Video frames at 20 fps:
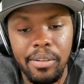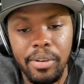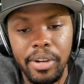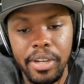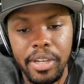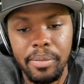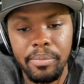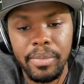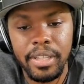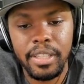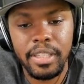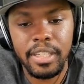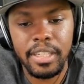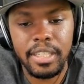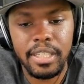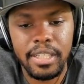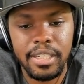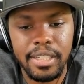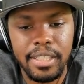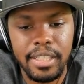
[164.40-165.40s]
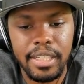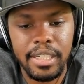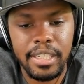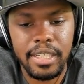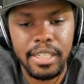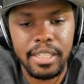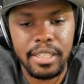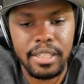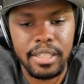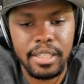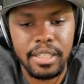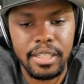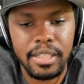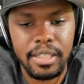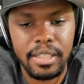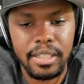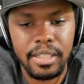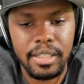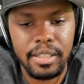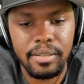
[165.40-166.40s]
I recommend this. It just it just
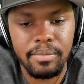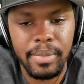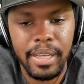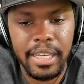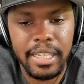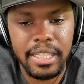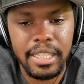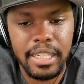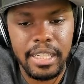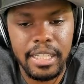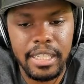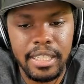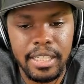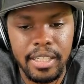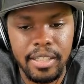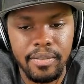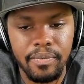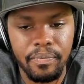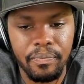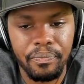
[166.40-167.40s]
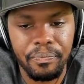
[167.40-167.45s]
makes it easy.